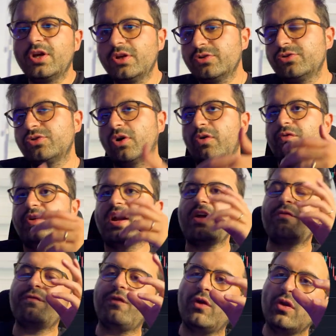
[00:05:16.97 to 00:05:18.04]
So we are
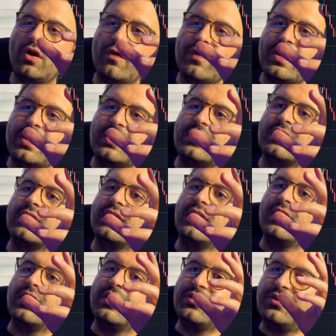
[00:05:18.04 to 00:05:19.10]
following
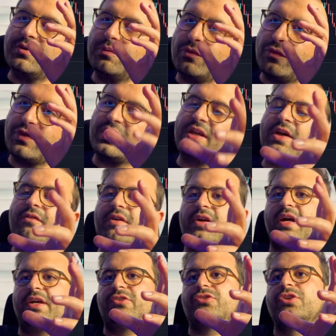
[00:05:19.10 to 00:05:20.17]
the moving
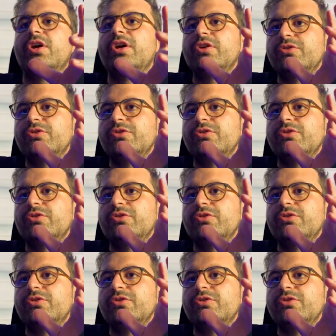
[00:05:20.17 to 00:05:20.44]
average.